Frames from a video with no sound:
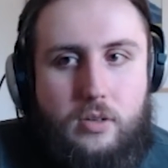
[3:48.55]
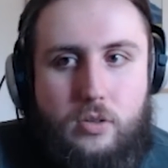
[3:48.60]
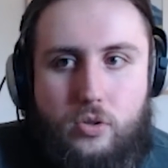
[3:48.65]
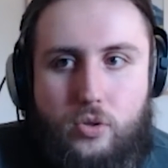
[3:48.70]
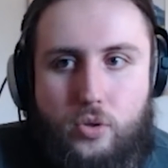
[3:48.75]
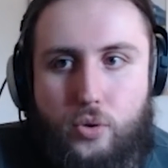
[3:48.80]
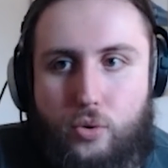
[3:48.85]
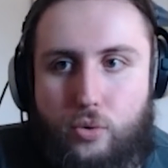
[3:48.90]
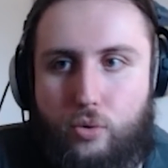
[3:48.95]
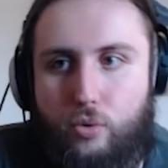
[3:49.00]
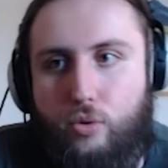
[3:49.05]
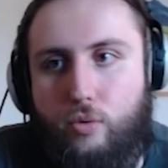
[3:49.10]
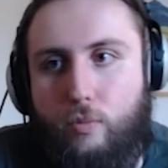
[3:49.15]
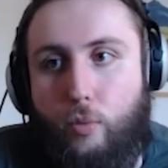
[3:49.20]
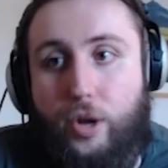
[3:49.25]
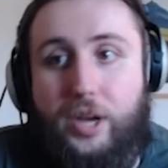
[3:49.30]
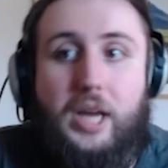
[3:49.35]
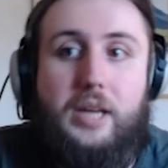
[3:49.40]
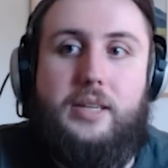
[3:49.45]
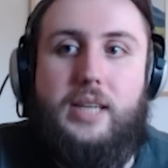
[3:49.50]
To
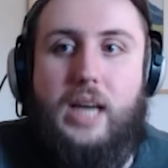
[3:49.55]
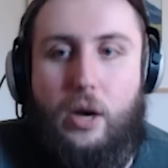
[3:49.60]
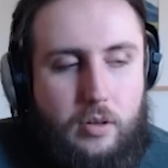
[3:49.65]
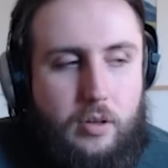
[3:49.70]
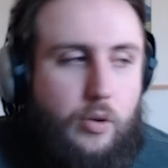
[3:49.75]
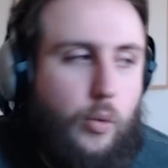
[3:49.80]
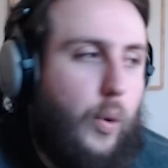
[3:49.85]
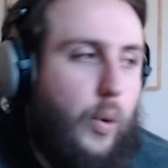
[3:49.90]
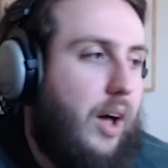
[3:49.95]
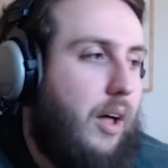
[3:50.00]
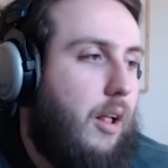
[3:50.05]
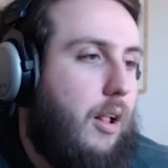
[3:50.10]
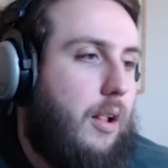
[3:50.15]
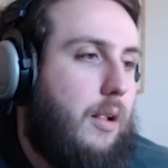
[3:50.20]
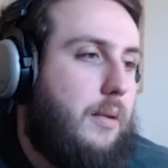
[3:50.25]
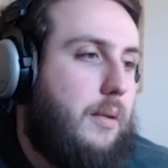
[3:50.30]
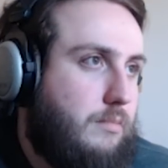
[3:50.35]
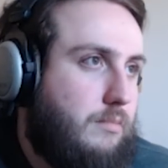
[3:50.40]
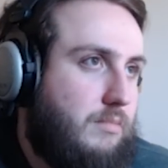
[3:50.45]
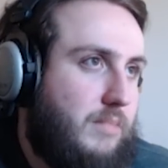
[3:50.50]
bring it down.
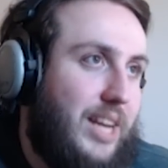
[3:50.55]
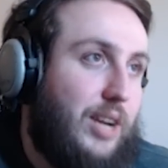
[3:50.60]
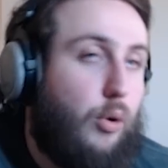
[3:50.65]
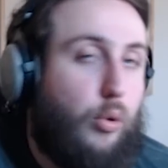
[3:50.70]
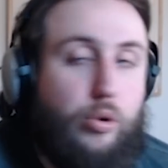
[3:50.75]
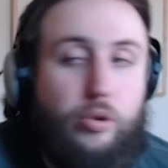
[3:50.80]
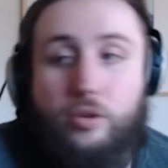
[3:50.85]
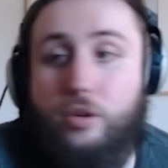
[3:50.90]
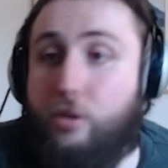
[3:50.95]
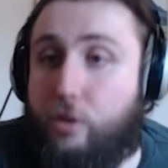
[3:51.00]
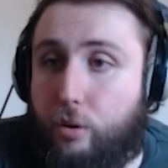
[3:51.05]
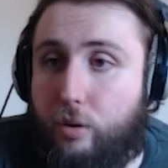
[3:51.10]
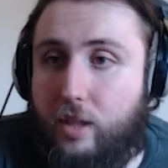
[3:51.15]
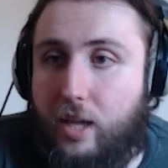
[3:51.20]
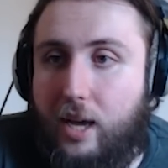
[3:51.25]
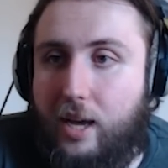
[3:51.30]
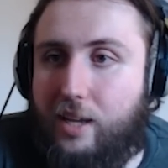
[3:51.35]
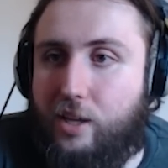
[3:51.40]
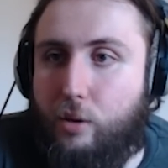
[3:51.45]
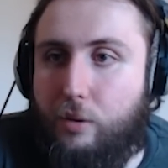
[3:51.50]
Well, in order to do
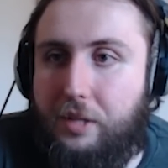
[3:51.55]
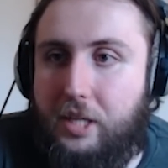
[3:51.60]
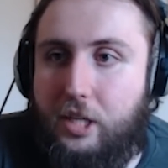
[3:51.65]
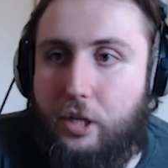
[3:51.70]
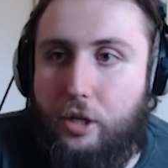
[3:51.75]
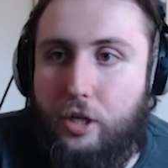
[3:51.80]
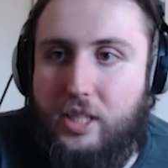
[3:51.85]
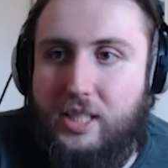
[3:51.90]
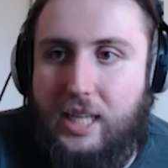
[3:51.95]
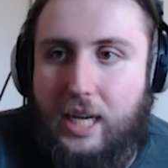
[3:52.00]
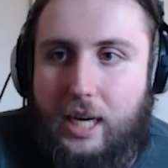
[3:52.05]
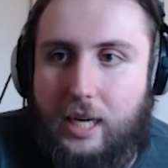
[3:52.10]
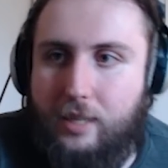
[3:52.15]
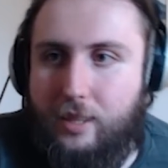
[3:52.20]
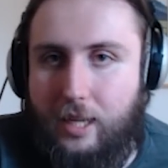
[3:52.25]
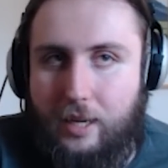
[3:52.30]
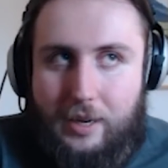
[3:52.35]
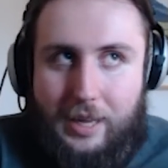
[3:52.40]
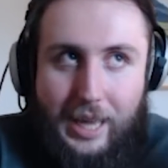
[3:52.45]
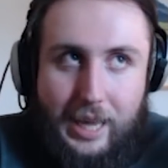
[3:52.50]
that, you'll need an attack
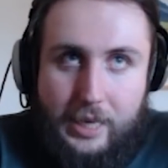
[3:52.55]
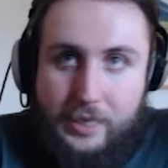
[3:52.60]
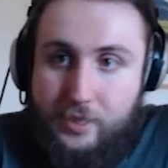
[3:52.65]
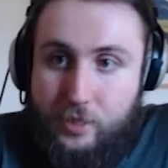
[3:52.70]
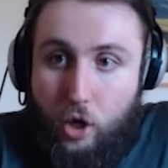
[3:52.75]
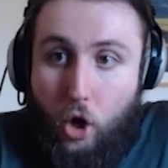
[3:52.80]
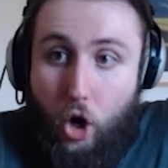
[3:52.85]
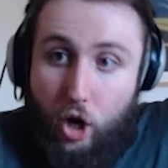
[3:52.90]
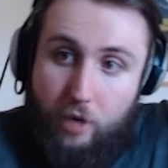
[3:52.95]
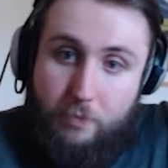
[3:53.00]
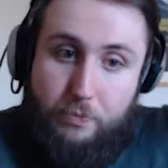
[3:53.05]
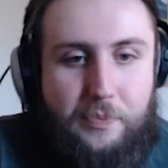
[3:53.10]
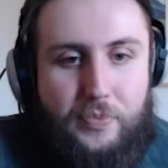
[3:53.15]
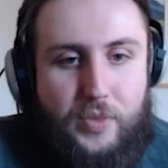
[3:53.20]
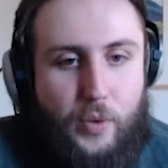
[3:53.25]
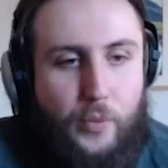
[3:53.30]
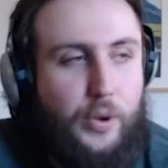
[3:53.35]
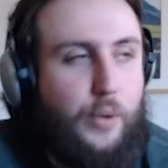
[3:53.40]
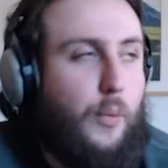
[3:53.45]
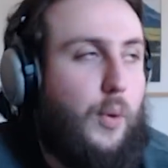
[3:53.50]
that hits up.
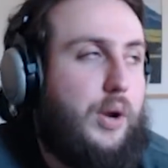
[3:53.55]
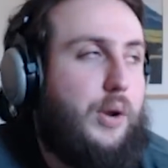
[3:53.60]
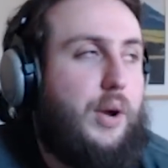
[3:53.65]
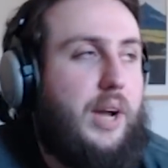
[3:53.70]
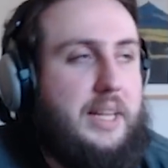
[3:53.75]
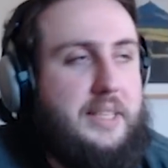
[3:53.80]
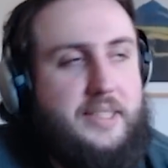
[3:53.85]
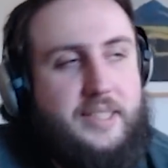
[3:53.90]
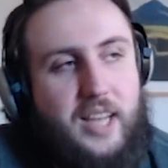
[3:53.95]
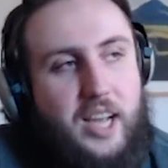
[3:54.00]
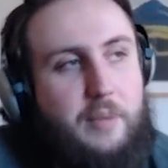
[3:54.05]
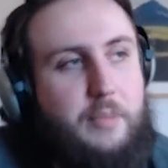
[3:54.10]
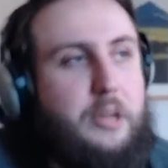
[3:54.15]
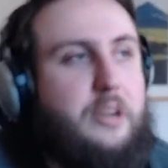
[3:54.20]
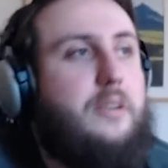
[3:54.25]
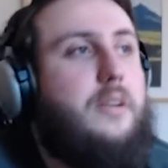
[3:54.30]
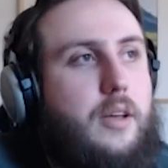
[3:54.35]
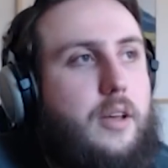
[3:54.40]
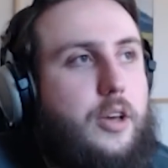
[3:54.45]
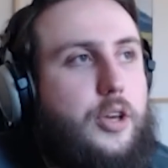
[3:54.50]
When you're against
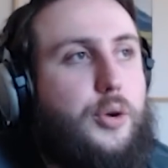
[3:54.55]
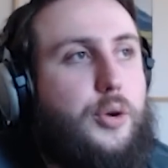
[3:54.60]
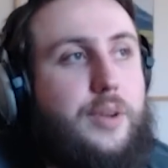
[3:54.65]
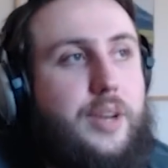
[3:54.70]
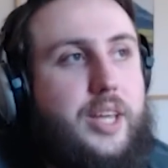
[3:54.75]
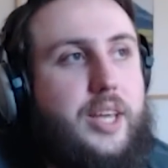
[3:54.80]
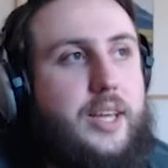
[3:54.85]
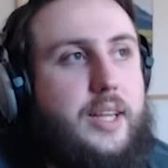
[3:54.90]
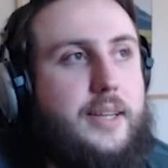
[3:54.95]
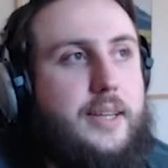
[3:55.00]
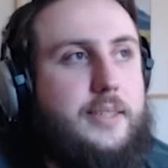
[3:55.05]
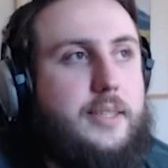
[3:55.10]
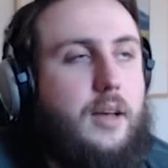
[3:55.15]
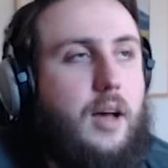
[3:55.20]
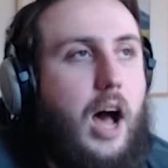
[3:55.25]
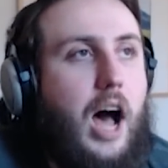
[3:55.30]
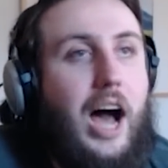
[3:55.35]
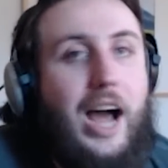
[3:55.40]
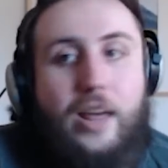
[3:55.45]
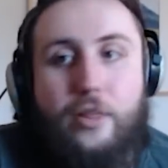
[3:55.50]
Simon, you need
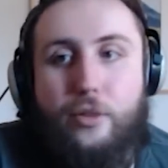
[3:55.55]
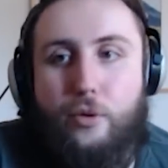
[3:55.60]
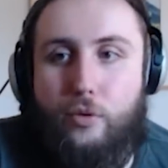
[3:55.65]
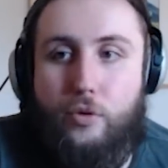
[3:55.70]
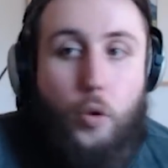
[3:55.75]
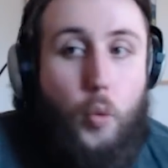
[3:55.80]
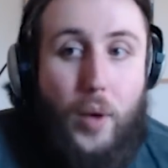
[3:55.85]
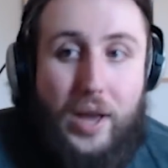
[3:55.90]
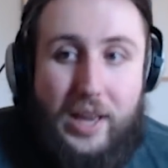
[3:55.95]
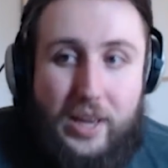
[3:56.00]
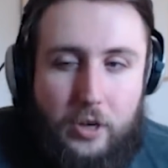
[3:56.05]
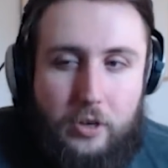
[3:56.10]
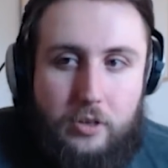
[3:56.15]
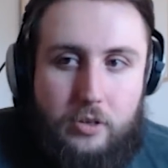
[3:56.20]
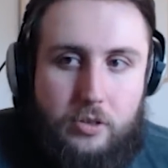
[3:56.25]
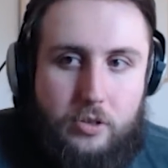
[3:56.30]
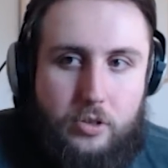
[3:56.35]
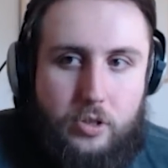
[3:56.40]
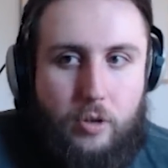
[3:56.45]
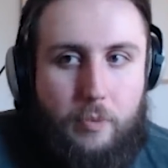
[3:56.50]
either Quicken
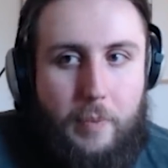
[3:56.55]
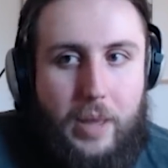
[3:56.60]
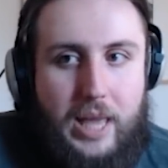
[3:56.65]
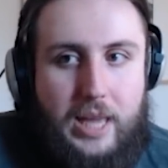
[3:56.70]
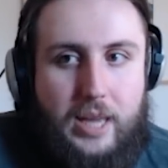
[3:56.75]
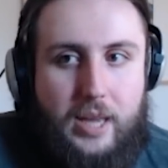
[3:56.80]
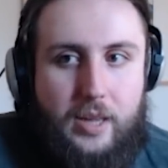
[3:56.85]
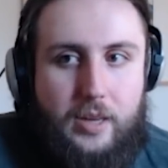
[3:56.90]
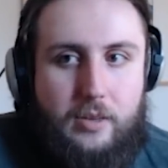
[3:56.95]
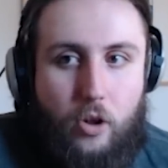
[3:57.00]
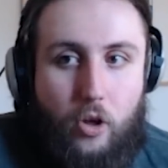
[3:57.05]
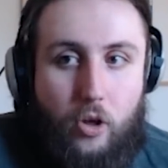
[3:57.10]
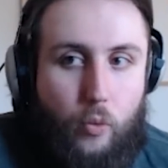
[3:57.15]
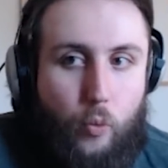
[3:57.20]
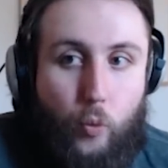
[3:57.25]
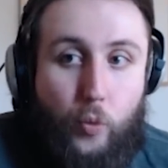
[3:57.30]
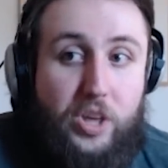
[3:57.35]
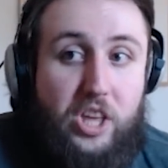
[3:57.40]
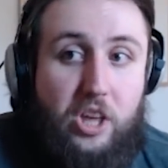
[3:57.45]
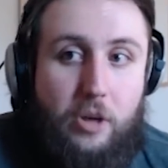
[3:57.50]
to make it
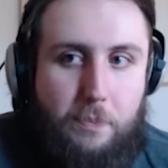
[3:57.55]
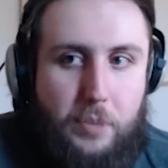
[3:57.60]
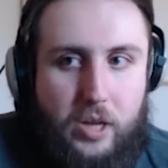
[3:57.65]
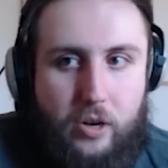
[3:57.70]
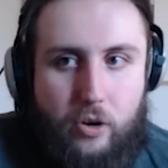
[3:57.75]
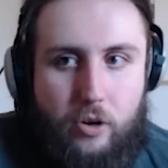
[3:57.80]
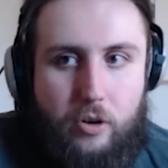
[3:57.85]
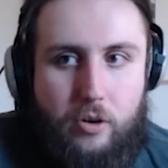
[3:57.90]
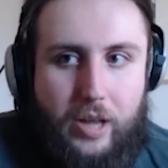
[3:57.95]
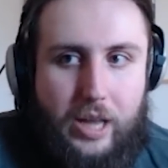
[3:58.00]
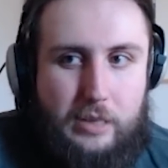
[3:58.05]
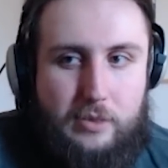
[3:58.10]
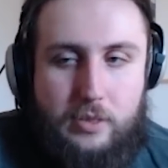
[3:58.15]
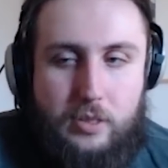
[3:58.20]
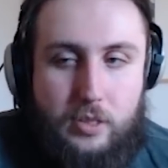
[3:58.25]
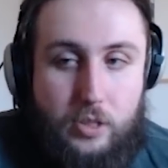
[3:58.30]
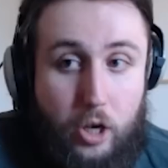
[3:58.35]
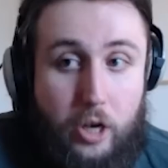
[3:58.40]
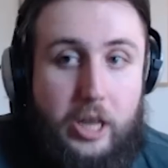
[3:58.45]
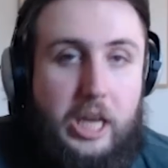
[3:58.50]
reappear and
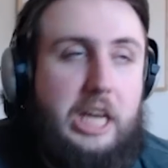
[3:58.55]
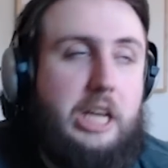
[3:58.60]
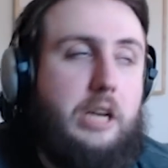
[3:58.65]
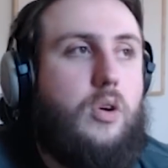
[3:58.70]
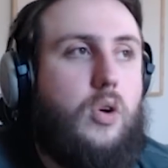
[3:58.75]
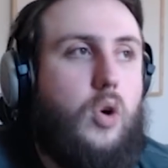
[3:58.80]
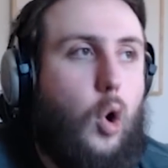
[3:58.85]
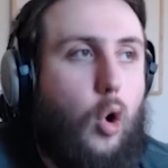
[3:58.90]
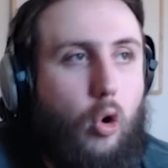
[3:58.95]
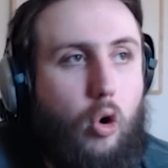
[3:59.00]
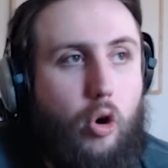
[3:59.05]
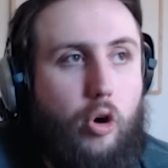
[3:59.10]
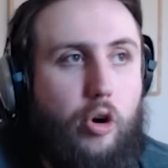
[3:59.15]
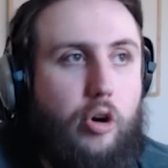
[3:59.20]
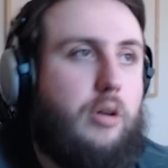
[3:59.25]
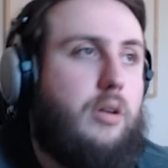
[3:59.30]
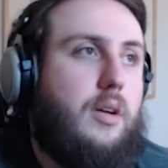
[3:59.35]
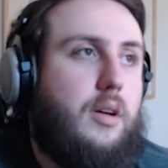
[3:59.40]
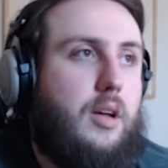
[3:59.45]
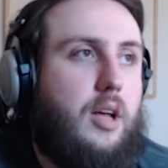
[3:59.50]
stun it,
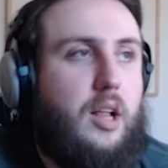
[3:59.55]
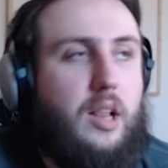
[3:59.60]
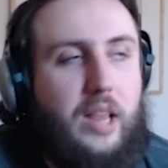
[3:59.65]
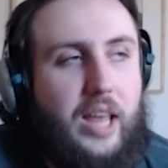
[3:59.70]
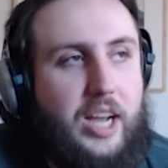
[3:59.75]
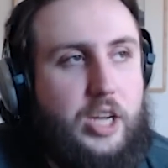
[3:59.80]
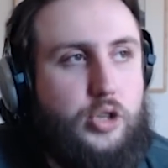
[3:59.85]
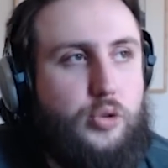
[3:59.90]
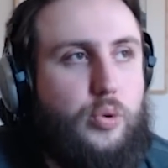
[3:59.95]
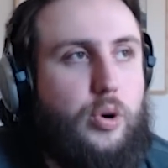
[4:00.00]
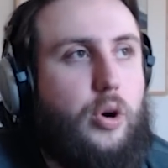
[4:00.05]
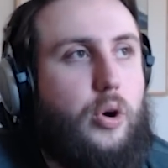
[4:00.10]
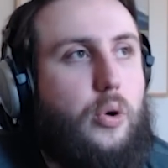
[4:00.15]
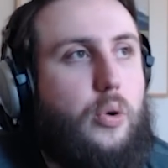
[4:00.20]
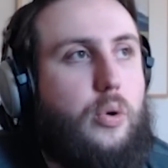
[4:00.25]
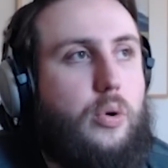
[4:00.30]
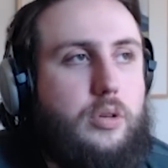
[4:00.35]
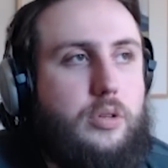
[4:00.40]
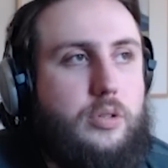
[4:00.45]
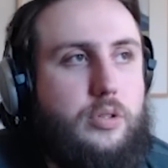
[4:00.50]
or
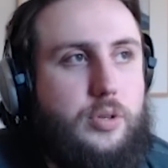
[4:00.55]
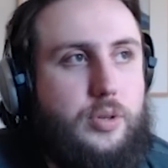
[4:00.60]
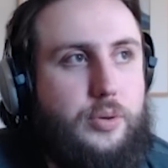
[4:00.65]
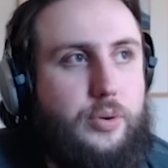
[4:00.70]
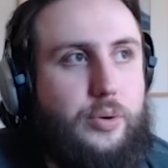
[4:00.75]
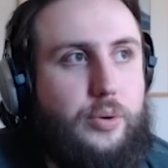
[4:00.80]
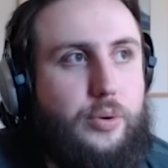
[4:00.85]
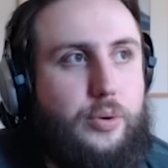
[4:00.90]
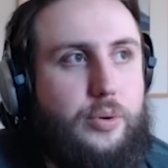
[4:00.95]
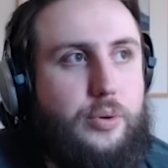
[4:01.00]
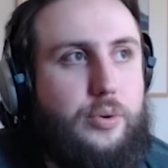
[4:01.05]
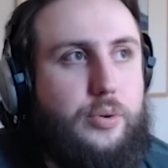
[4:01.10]
Electro to